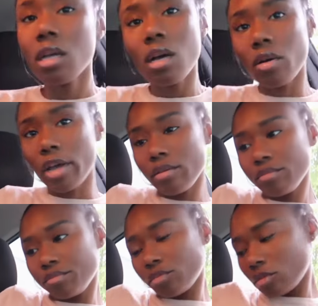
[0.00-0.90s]
Okay,
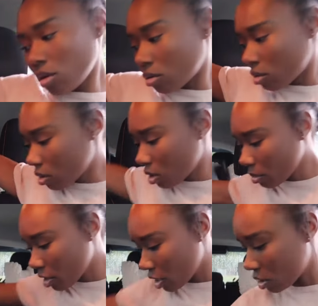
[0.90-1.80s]
hold on, let
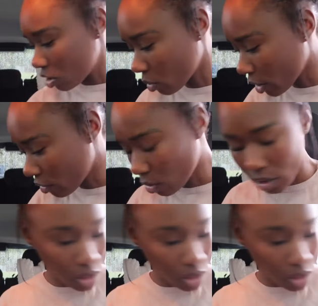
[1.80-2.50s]
me get situated for a